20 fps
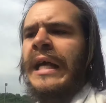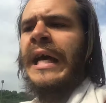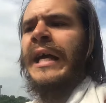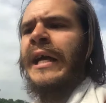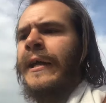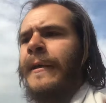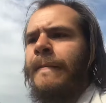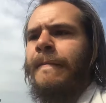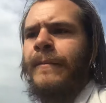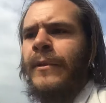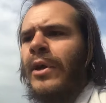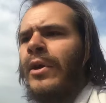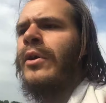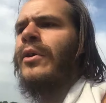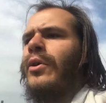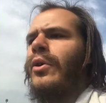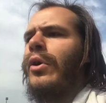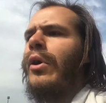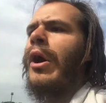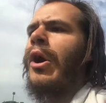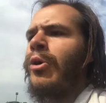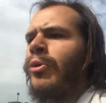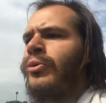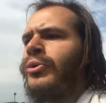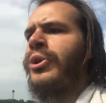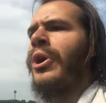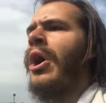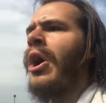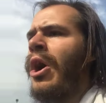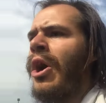like they're
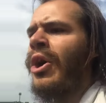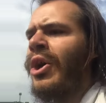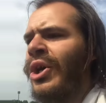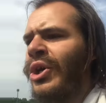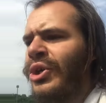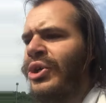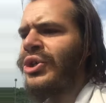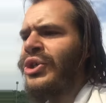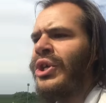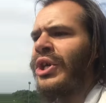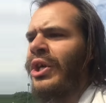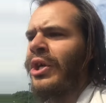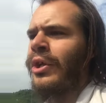grown dogs,